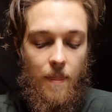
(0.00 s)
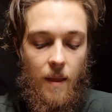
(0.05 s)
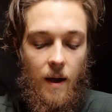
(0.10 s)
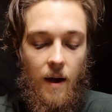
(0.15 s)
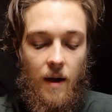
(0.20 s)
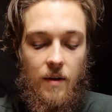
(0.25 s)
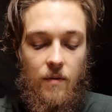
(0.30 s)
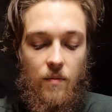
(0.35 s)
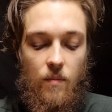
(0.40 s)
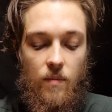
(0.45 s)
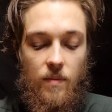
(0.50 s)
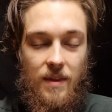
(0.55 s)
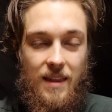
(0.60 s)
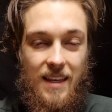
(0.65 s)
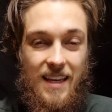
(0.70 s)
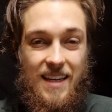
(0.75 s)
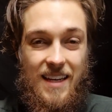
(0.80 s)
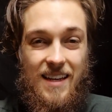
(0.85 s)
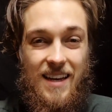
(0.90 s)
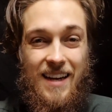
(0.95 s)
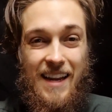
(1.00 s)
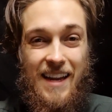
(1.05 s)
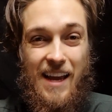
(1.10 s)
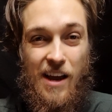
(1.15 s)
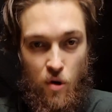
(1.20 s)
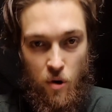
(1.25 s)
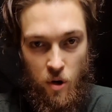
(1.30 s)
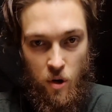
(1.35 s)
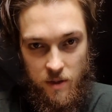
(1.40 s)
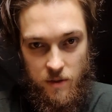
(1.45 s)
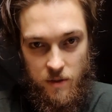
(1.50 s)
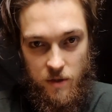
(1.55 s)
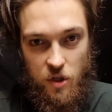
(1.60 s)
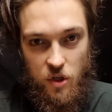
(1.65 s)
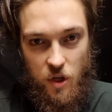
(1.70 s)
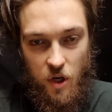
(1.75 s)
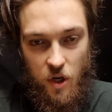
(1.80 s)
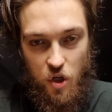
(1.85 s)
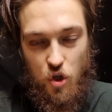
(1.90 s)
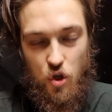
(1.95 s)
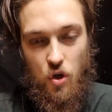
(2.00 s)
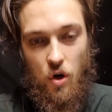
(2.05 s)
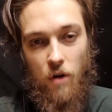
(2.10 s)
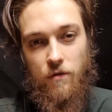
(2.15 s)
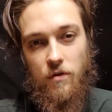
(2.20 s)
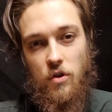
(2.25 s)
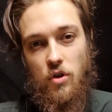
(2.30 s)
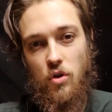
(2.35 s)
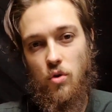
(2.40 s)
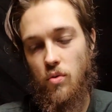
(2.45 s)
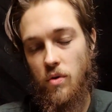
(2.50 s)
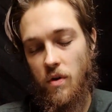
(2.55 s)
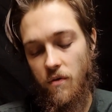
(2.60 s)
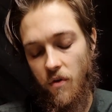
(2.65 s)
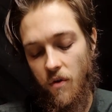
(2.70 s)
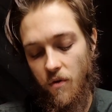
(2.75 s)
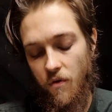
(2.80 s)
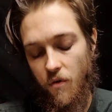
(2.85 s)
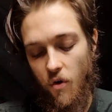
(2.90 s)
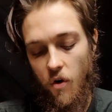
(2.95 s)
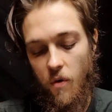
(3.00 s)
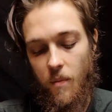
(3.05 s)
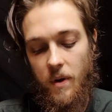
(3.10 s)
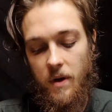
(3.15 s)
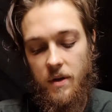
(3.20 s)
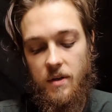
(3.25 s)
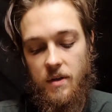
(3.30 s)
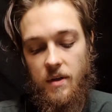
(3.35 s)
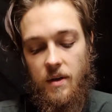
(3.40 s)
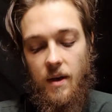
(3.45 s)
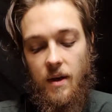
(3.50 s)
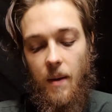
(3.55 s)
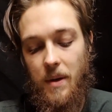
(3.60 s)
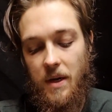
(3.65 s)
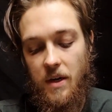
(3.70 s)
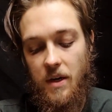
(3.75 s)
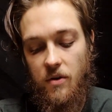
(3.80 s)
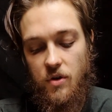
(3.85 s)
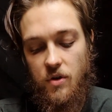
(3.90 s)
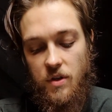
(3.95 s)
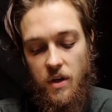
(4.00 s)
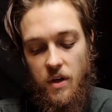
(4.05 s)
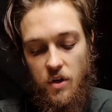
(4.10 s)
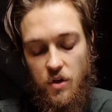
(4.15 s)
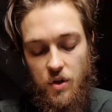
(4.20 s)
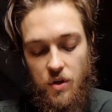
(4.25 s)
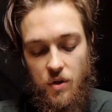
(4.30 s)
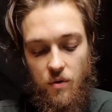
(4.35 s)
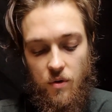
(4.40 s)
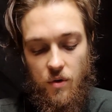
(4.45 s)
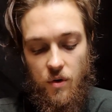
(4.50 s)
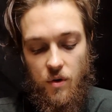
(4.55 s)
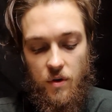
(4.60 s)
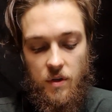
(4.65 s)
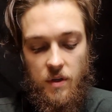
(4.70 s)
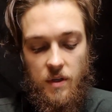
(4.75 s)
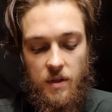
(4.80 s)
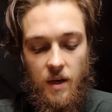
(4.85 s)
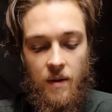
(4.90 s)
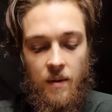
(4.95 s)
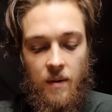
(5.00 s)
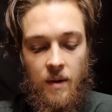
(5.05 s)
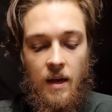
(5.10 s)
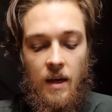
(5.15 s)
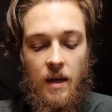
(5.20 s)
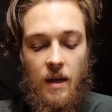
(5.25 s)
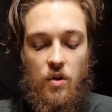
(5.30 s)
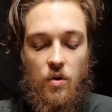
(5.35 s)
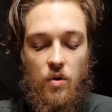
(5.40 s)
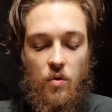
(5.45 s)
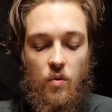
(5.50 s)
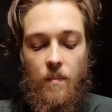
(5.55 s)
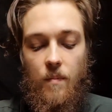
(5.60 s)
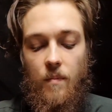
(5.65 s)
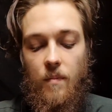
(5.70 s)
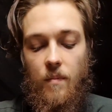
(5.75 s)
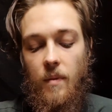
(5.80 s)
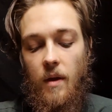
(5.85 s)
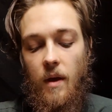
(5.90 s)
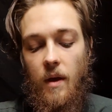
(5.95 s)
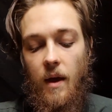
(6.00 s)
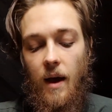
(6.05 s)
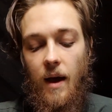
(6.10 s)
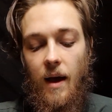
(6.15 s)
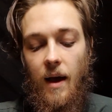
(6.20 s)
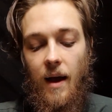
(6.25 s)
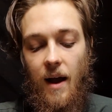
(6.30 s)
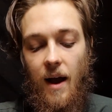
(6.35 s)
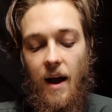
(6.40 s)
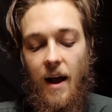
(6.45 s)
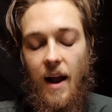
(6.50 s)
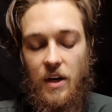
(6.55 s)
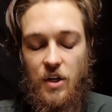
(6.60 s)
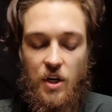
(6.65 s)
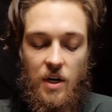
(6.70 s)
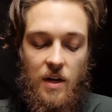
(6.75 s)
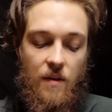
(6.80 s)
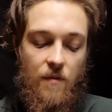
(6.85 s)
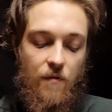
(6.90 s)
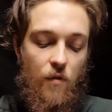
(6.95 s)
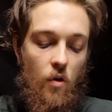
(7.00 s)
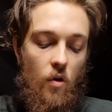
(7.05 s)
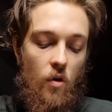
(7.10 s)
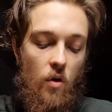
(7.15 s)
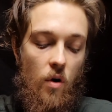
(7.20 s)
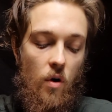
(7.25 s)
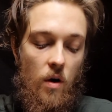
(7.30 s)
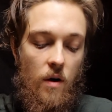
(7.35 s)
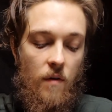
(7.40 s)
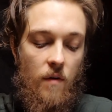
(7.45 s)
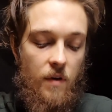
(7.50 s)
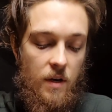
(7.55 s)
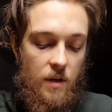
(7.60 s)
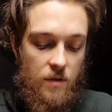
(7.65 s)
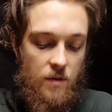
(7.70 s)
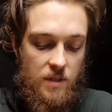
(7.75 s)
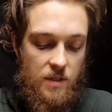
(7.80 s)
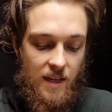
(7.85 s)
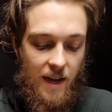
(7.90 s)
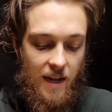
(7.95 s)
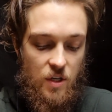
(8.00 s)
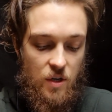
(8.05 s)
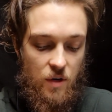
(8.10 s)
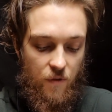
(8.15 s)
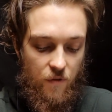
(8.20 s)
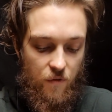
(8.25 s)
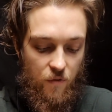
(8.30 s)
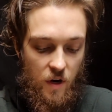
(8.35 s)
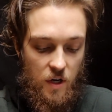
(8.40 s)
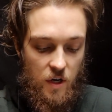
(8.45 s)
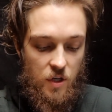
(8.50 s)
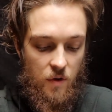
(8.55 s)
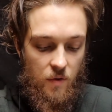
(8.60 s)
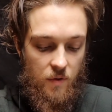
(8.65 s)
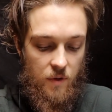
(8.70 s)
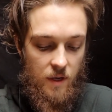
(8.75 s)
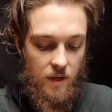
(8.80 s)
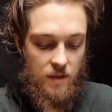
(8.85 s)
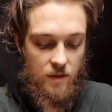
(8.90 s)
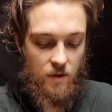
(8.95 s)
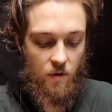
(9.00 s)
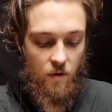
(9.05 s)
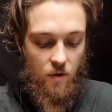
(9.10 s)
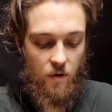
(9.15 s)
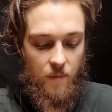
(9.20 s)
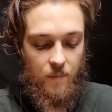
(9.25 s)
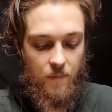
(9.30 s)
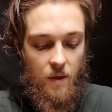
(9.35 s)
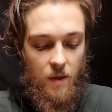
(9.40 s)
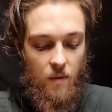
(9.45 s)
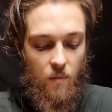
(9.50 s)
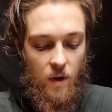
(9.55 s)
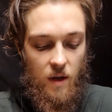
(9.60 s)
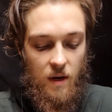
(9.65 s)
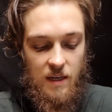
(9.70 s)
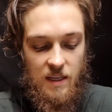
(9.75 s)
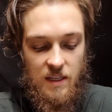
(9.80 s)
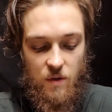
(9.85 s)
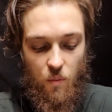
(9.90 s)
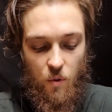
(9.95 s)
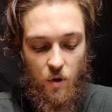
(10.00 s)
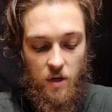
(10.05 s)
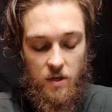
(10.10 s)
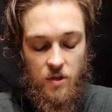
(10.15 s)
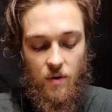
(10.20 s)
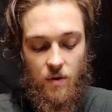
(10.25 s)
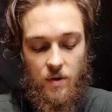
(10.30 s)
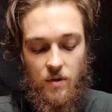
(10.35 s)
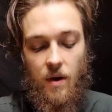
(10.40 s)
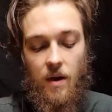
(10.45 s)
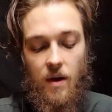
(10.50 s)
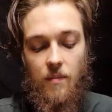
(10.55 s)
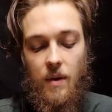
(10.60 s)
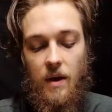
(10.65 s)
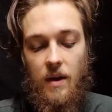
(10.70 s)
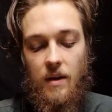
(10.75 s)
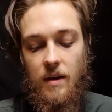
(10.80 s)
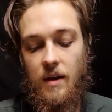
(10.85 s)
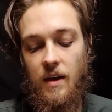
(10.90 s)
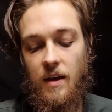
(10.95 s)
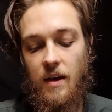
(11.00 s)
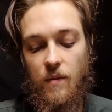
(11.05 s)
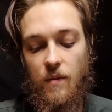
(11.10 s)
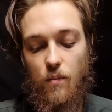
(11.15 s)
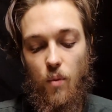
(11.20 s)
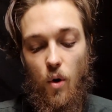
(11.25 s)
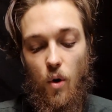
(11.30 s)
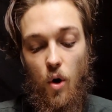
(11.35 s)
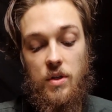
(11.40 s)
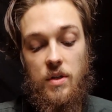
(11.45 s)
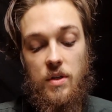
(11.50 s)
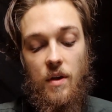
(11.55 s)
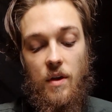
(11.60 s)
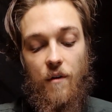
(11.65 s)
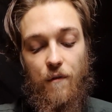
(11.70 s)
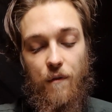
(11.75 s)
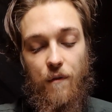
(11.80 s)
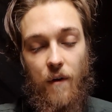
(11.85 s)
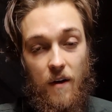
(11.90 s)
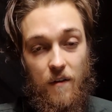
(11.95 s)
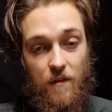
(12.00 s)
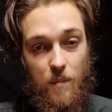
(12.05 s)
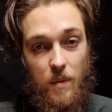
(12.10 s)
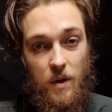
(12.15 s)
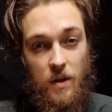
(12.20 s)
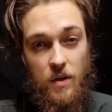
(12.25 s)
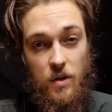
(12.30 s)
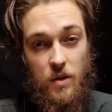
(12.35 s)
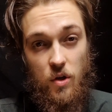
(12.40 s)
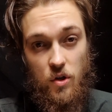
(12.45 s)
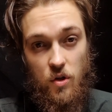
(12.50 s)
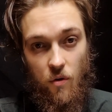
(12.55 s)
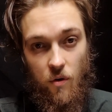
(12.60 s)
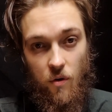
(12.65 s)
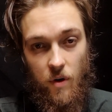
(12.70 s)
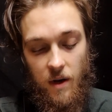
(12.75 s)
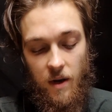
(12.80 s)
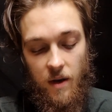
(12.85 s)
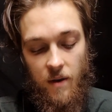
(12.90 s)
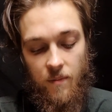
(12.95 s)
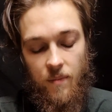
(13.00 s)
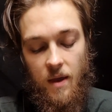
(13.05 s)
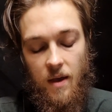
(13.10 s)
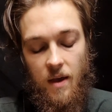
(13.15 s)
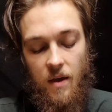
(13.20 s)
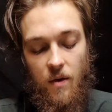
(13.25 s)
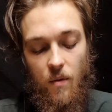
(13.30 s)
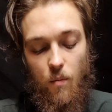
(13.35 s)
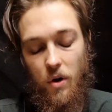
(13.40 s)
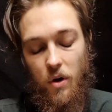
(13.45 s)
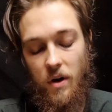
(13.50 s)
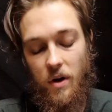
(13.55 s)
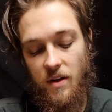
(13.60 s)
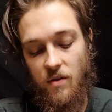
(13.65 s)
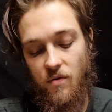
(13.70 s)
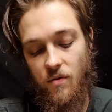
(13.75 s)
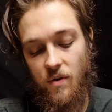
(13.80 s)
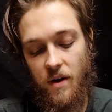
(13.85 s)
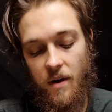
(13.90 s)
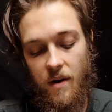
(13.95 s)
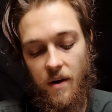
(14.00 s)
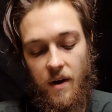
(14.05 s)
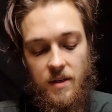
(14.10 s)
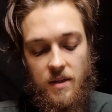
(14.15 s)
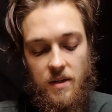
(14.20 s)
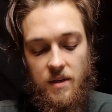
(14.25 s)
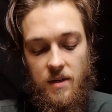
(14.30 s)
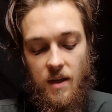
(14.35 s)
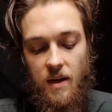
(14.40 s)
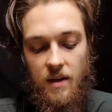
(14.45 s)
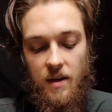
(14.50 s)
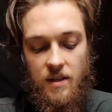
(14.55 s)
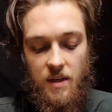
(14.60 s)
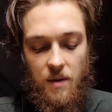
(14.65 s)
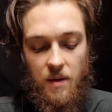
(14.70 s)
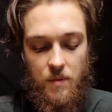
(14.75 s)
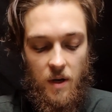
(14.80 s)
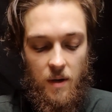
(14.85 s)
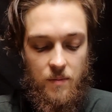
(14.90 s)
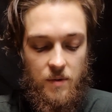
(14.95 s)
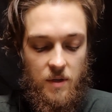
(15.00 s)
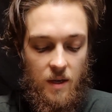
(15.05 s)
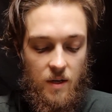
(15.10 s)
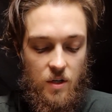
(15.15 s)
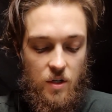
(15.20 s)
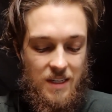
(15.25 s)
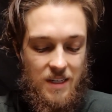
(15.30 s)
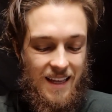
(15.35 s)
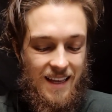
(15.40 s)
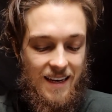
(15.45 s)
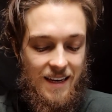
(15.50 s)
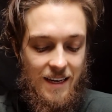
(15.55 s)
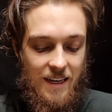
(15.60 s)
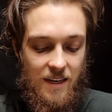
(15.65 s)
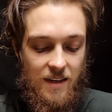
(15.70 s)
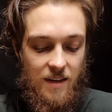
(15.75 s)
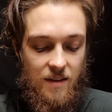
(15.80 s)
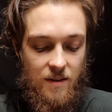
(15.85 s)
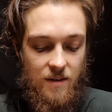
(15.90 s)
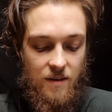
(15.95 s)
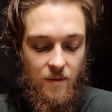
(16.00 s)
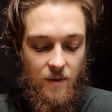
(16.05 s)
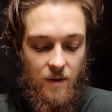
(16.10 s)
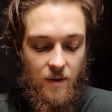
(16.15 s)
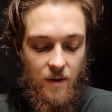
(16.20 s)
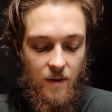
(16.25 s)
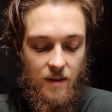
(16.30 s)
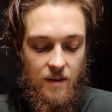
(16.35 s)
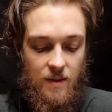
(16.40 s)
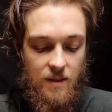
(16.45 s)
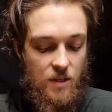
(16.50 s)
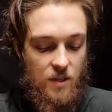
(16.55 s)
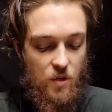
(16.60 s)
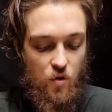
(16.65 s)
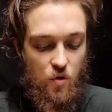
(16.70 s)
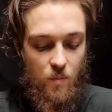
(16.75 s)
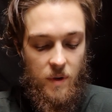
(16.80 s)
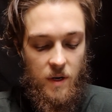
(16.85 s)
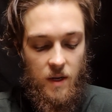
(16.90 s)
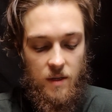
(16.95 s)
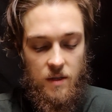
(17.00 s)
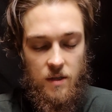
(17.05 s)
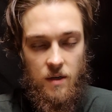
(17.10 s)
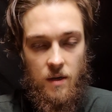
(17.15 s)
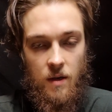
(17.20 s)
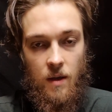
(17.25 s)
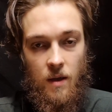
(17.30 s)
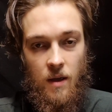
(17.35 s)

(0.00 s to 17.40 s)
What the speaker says: I need a narrower distinction of the two different formats, a bigger distinction, you could also say. So actually, for longer videos, the actual threshold is, or at least what I try to aim at, was 5 minutes historically. What I then realized is that I sometimes just needed the 2 minutes,